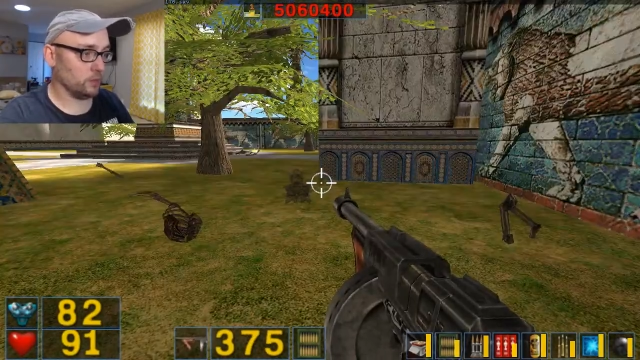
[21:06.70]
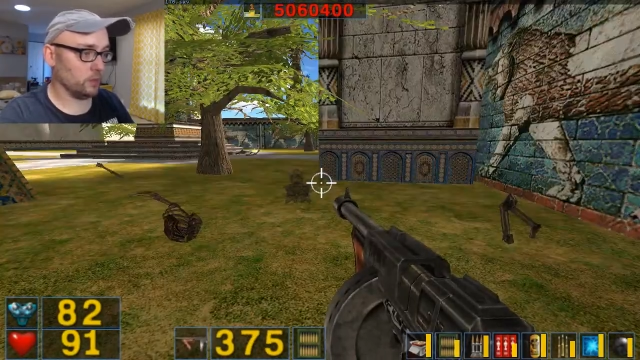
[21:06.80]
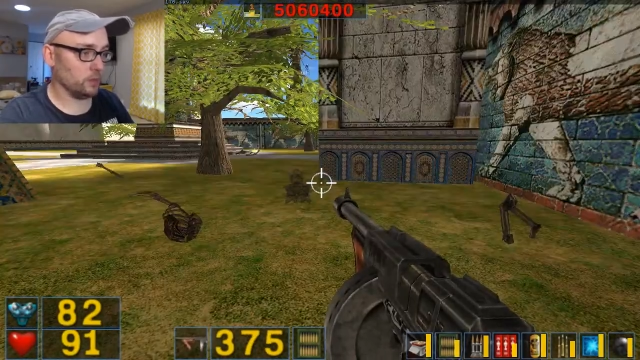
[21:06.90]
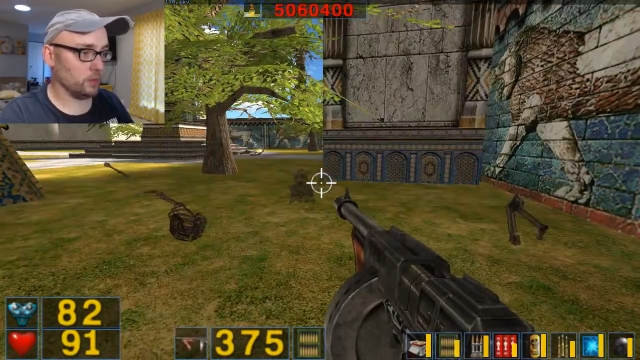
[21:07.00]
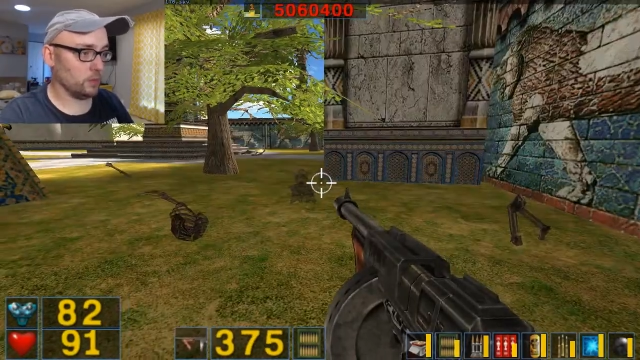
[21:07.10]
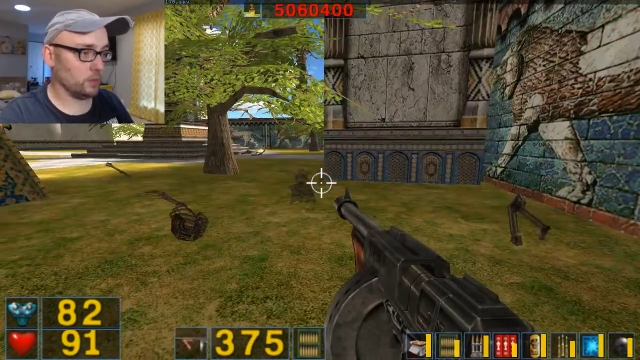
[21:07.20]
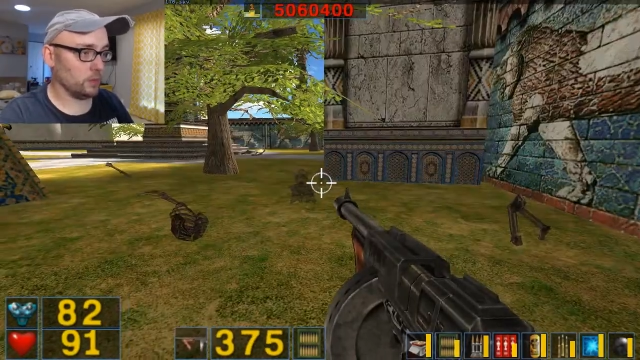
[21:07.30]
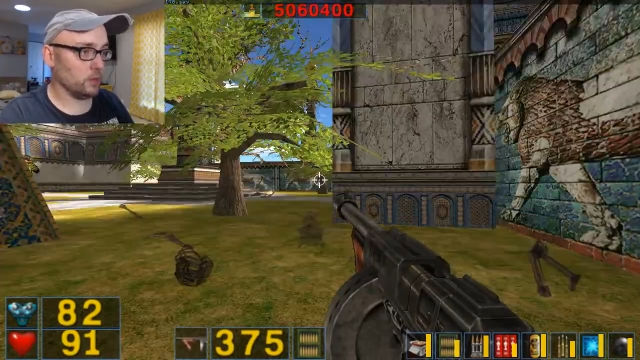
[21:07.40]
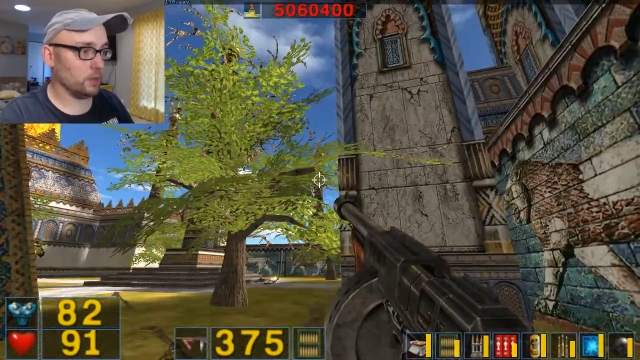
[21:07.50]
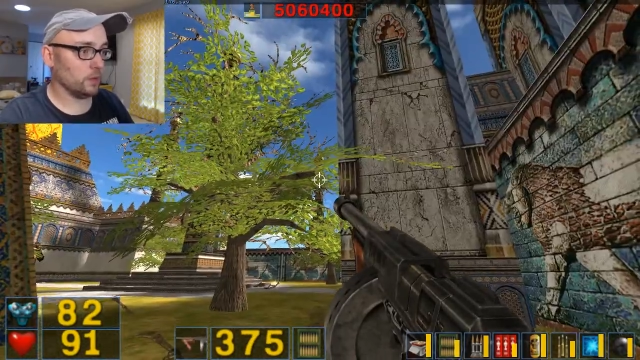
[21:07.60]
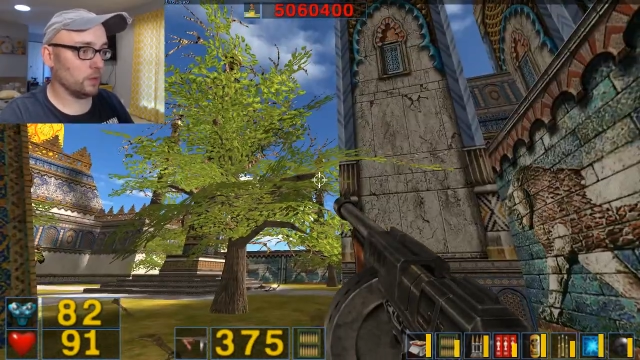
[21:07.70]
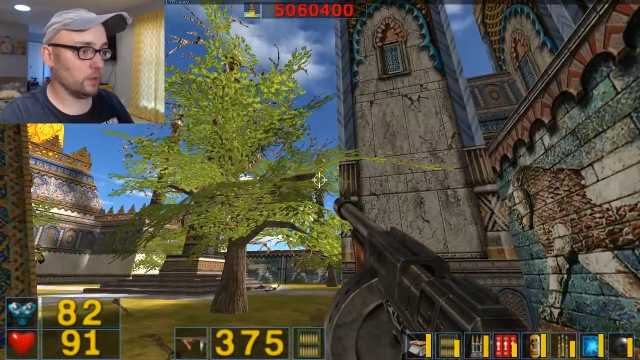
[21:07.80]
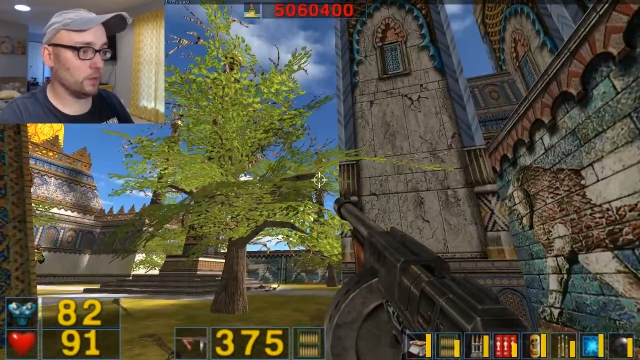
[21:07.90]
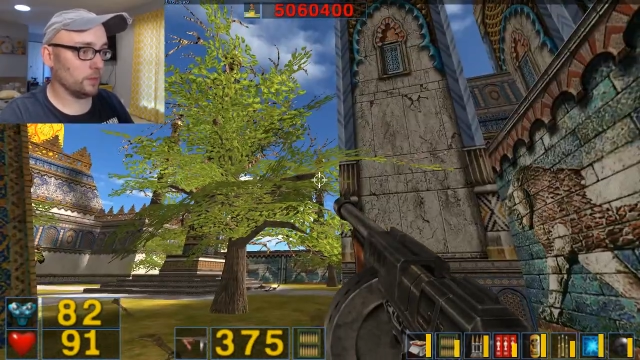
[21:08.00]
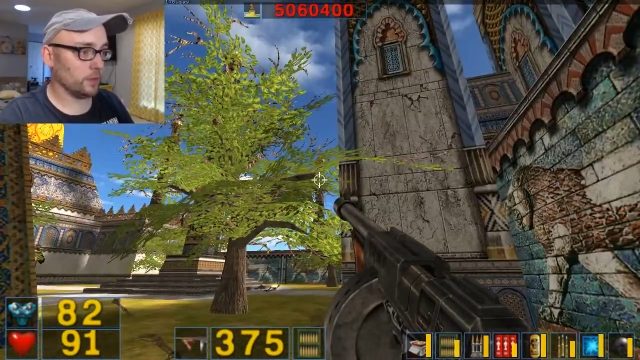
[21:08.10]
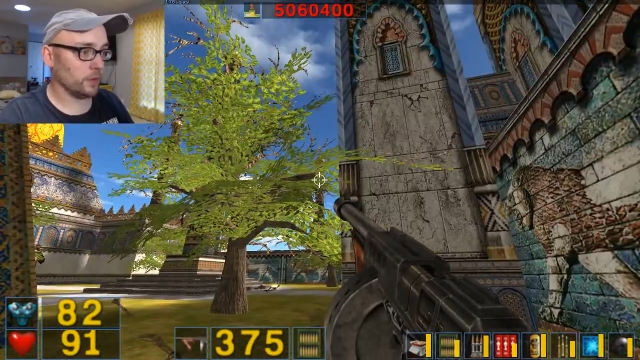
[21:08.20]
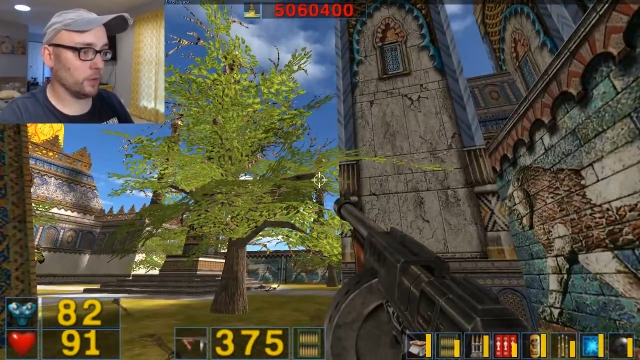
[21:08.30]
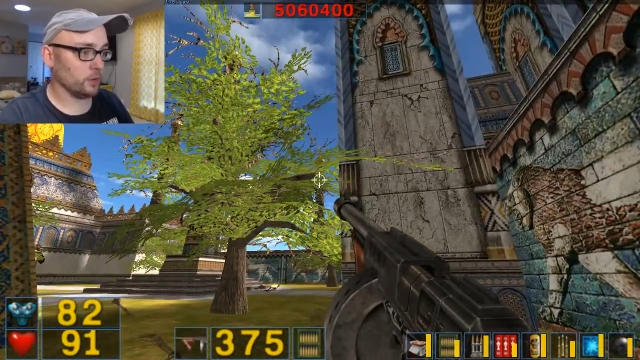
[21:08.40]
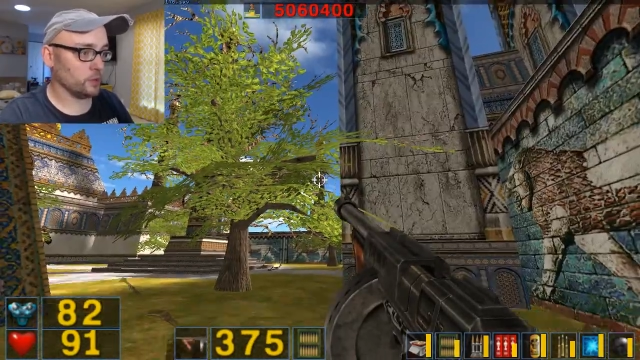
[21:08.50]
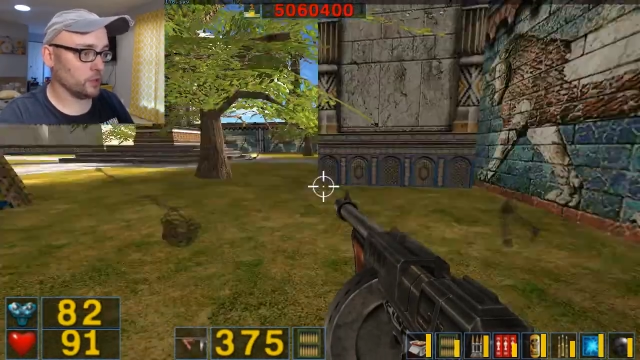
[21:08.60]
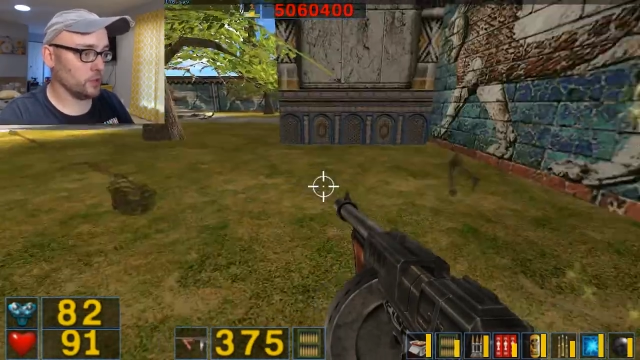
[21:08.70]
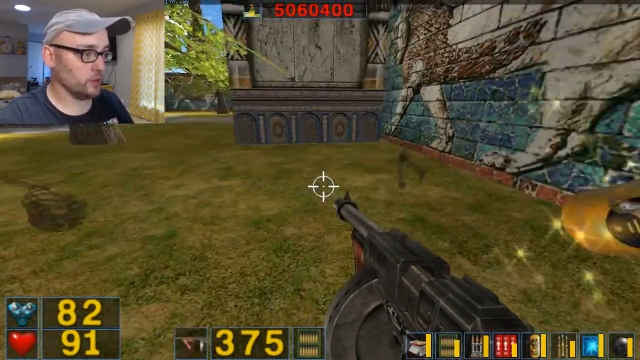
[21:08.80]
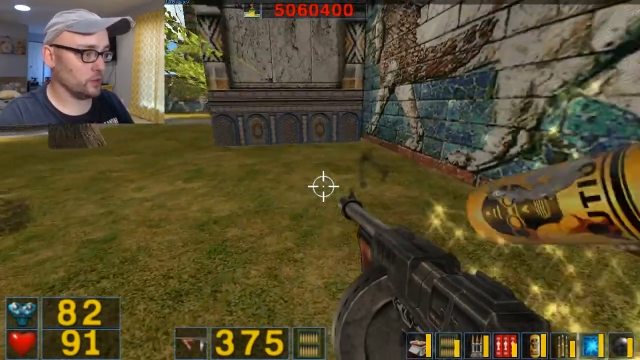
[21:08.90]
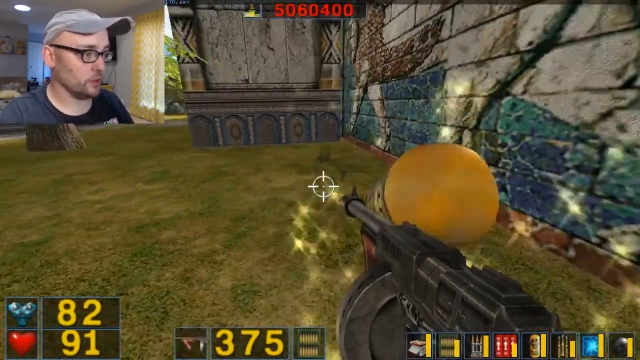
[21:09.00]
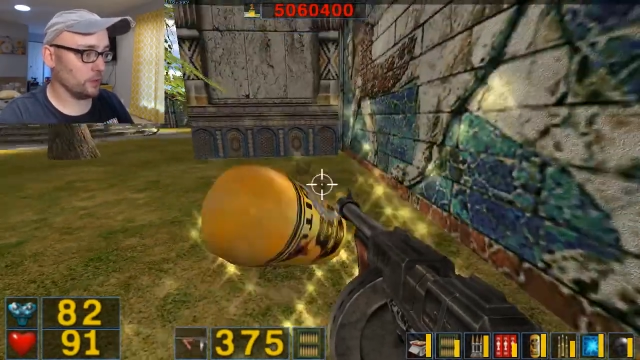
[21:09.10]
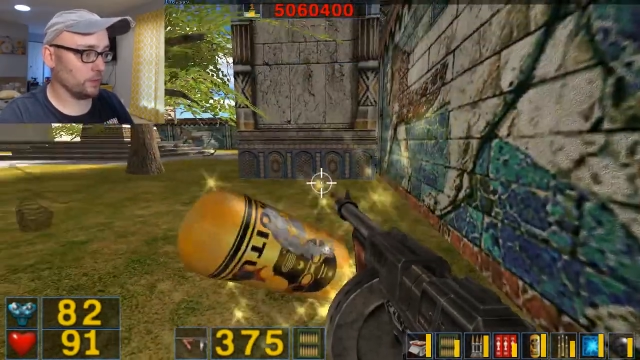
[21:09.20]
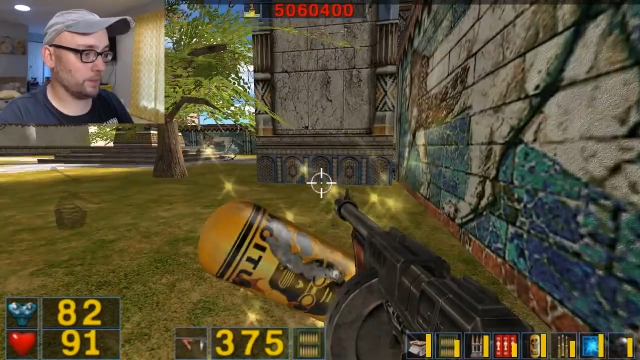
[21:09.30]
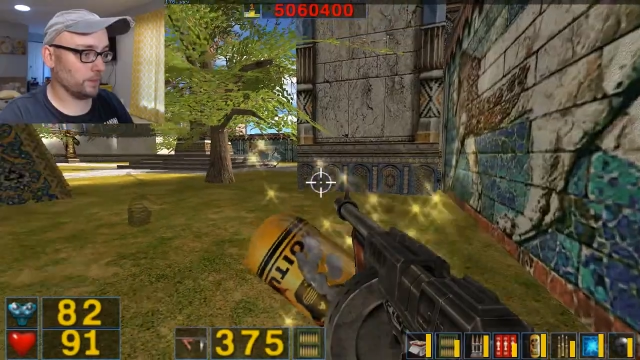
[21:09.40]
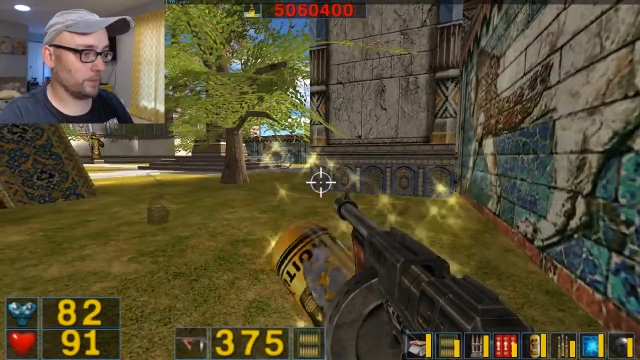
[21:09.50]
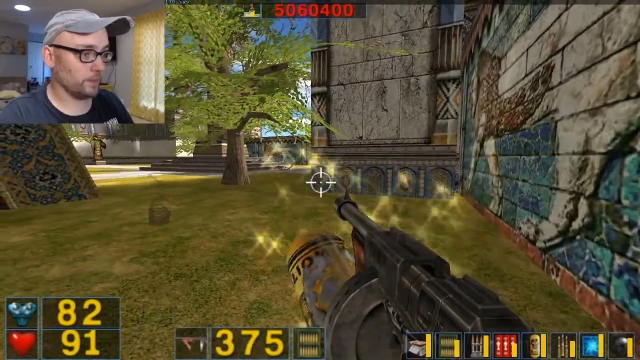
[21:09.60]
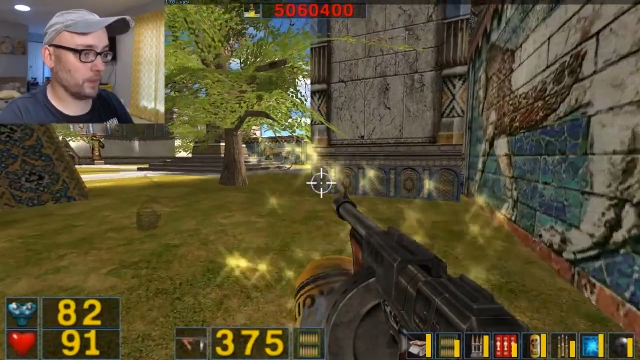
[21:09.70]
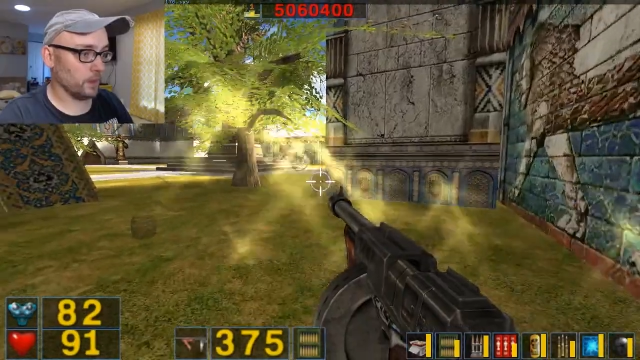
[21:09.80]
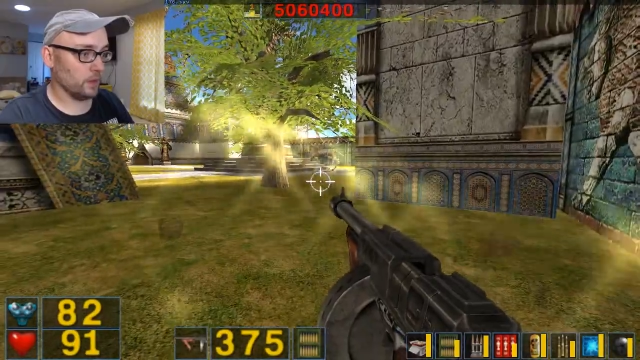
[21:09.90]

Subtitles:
No one is speaking in this clip.